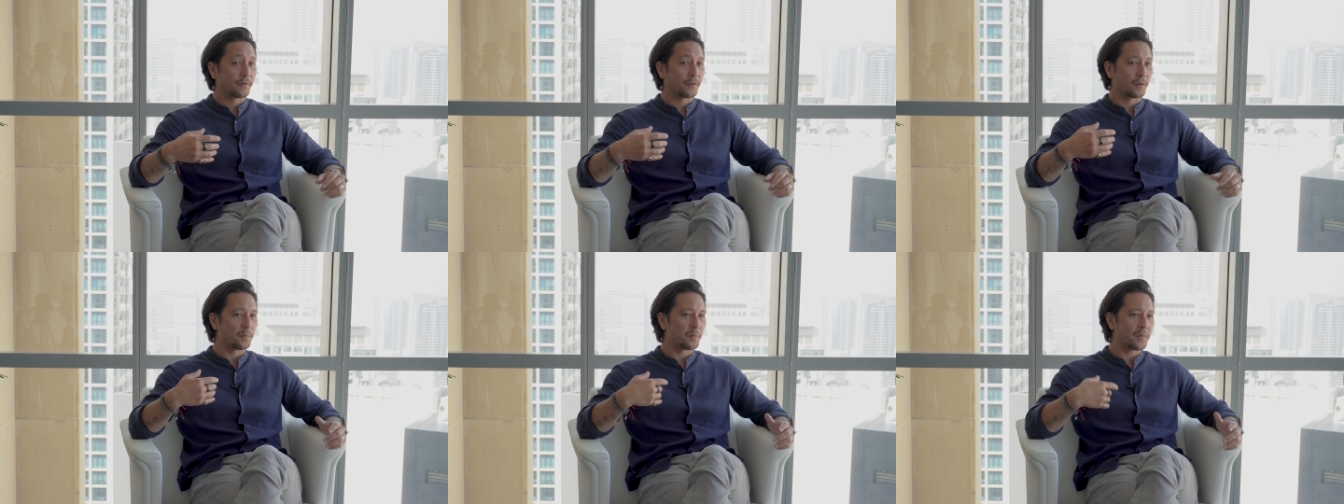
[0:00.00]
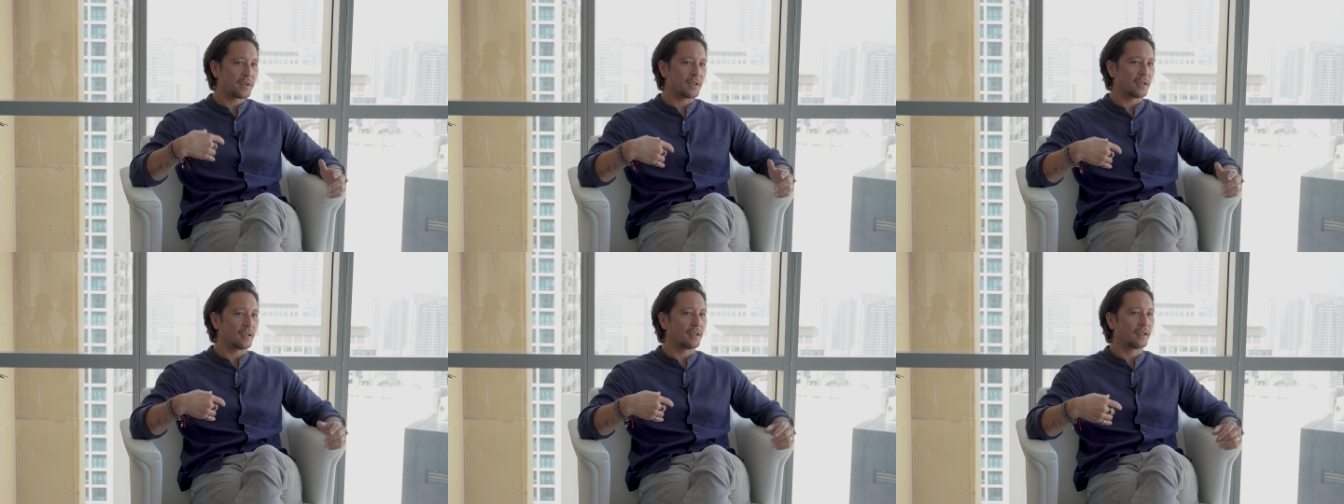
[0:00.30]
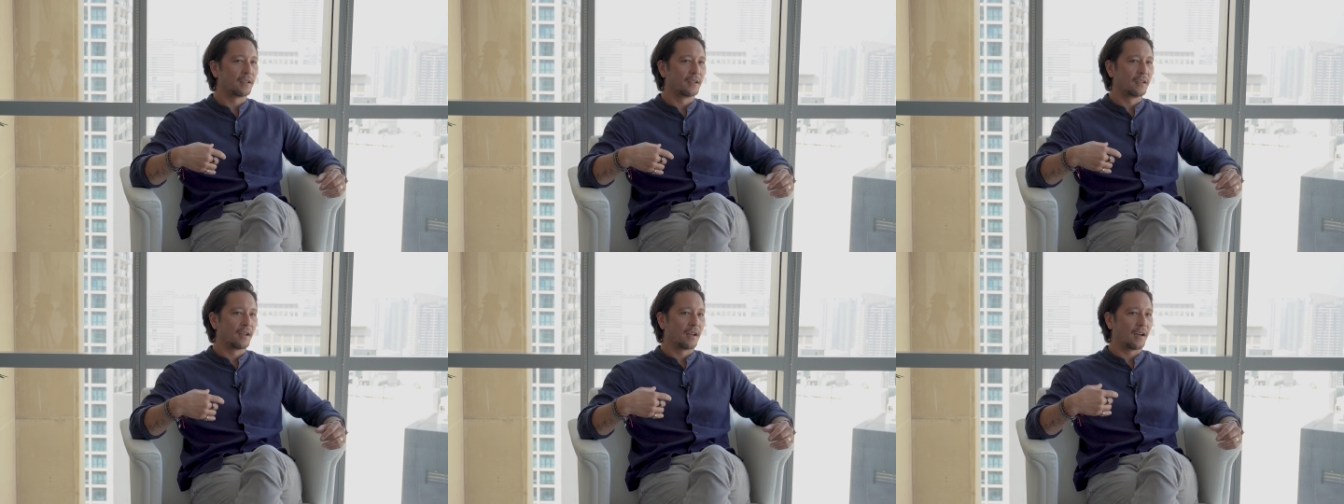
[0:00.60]
for
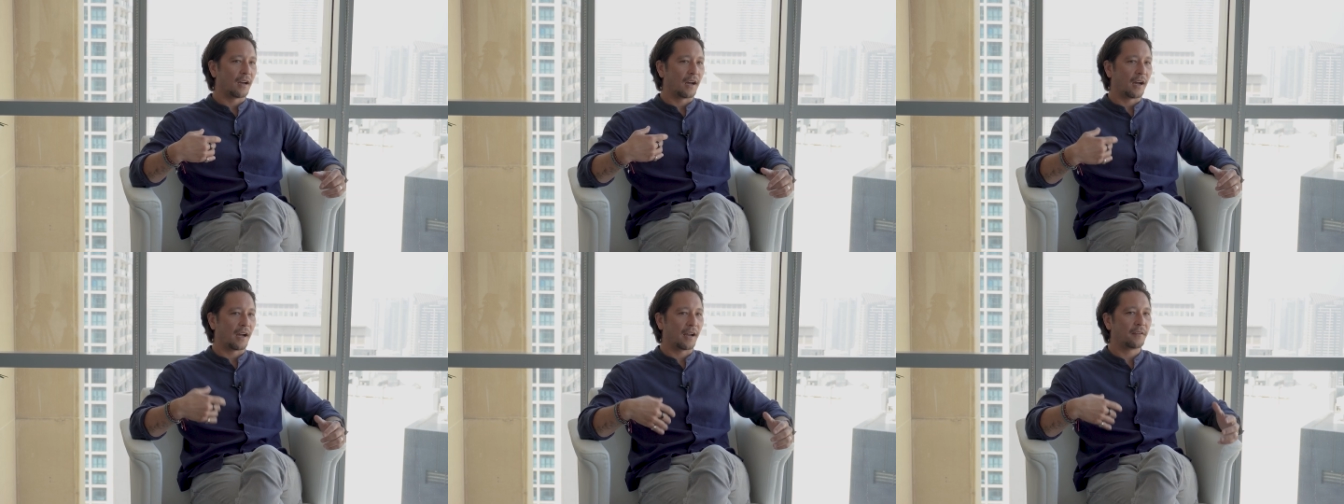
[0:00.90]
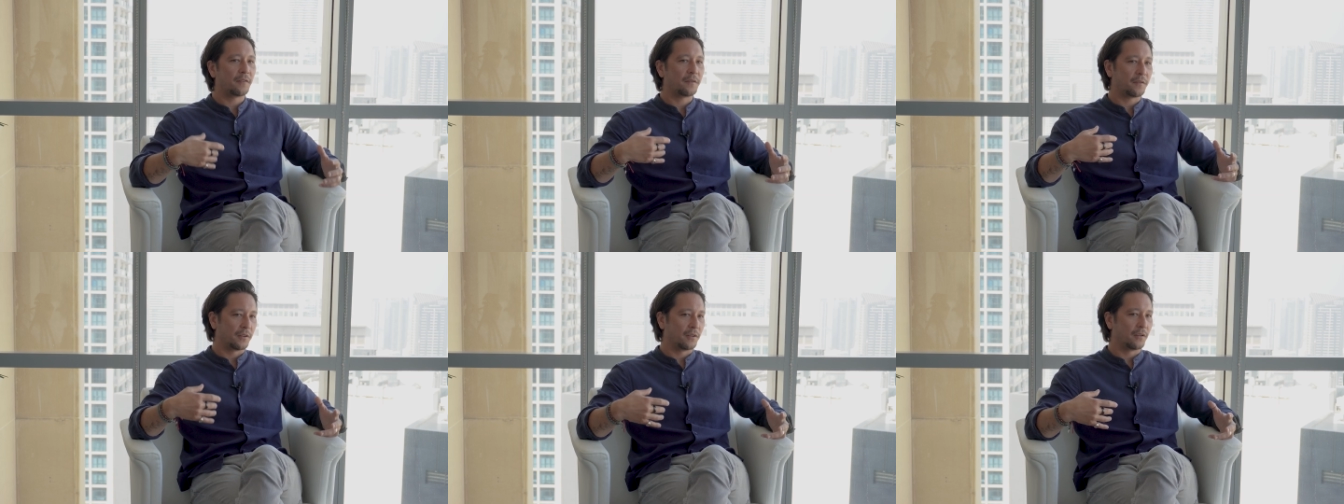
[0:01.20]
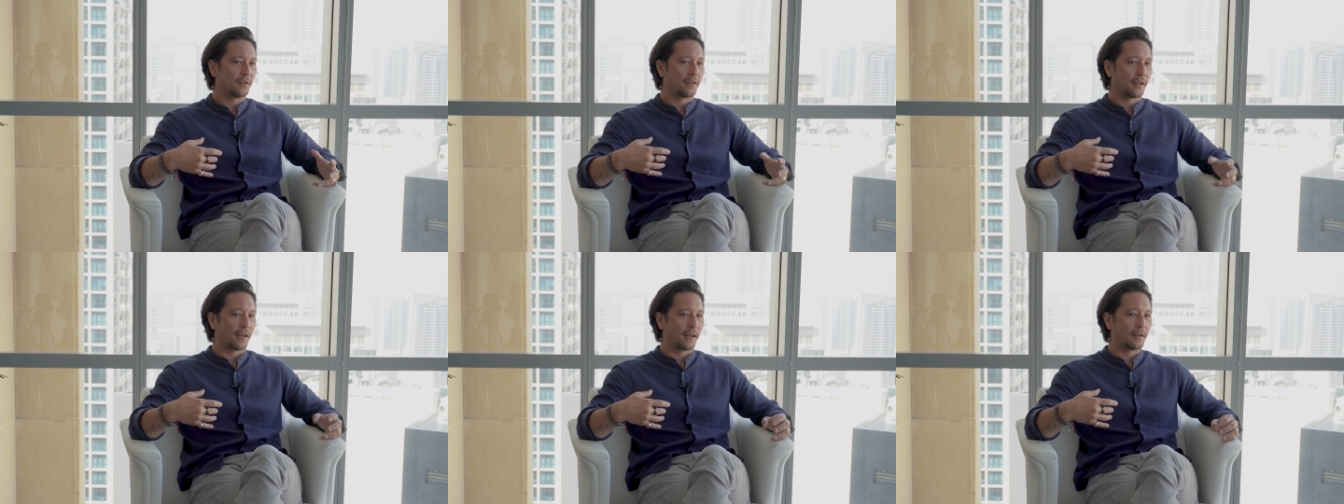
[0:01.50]
me, I
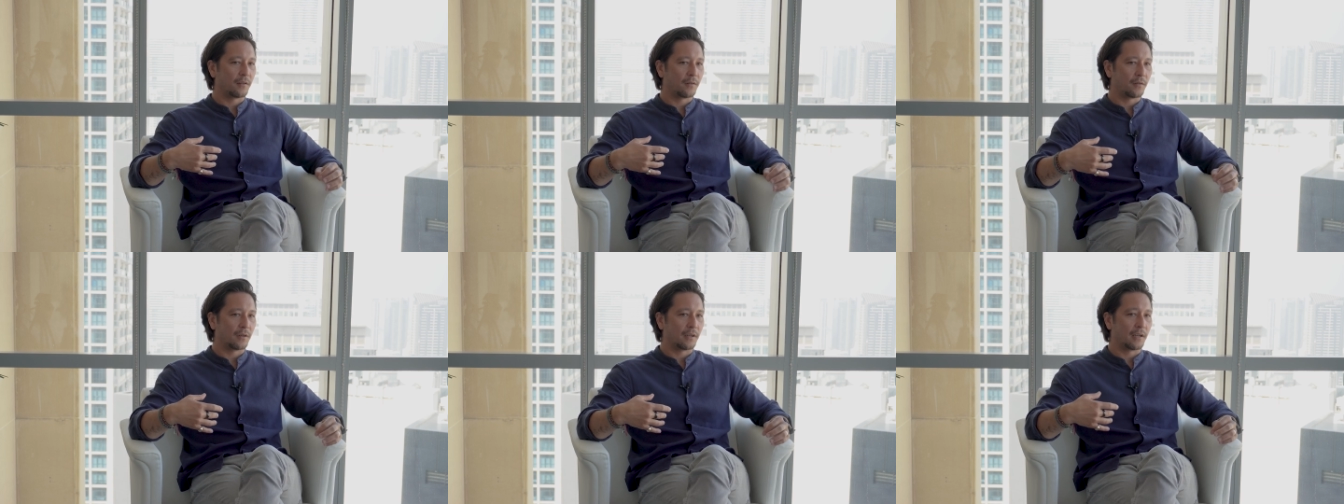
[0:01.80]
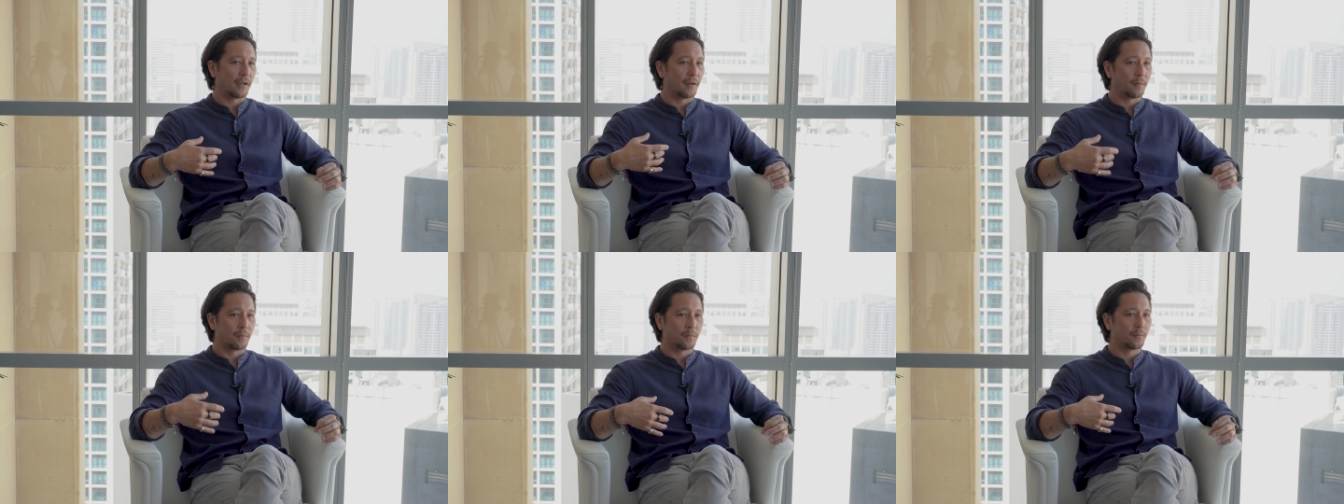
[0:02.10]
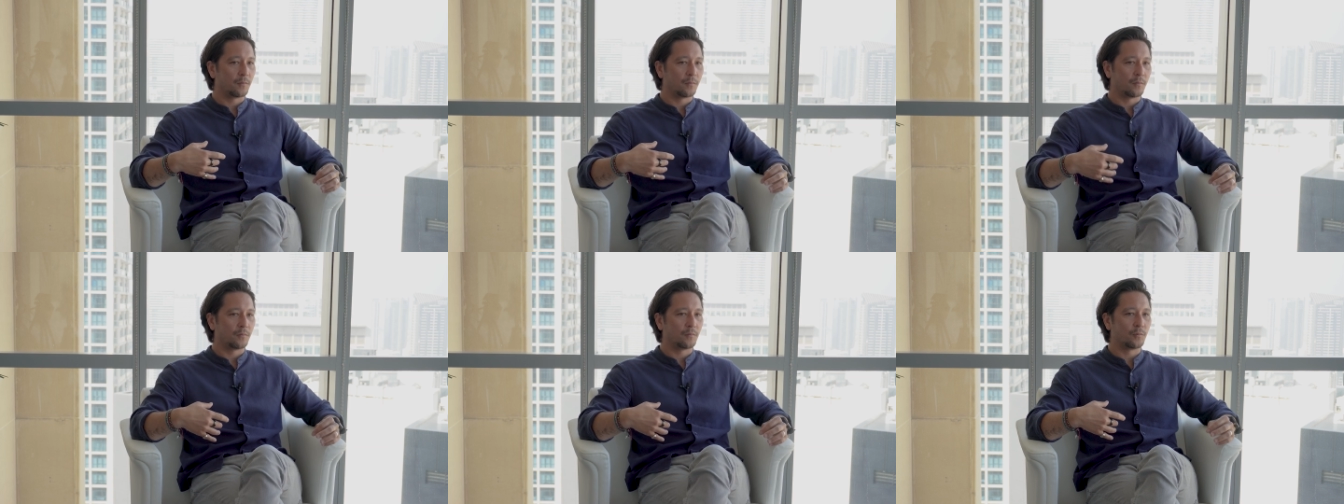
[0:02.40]
feel that
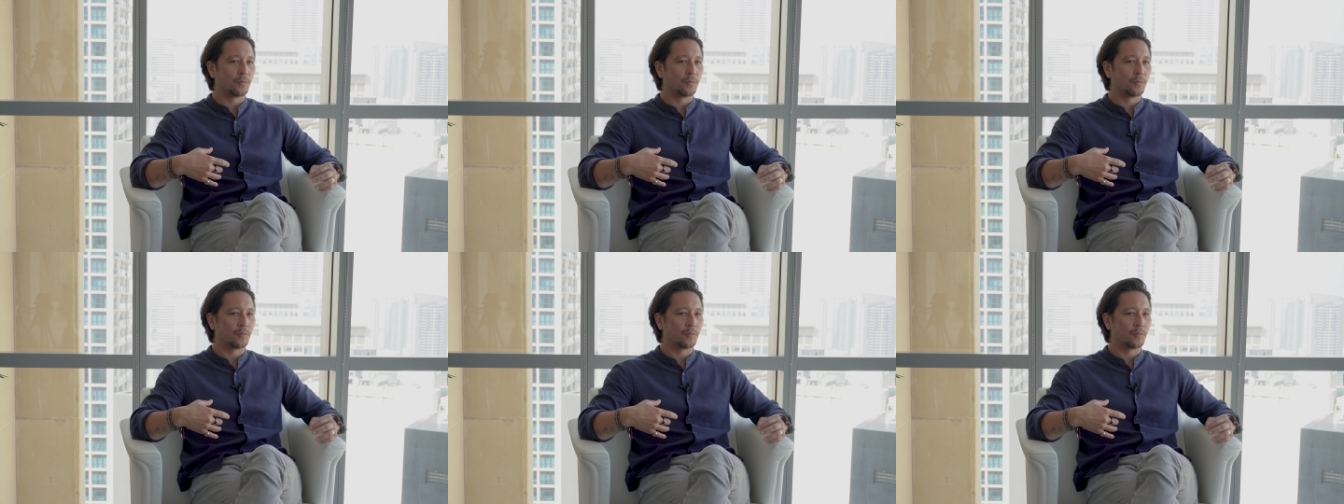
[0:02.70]
um,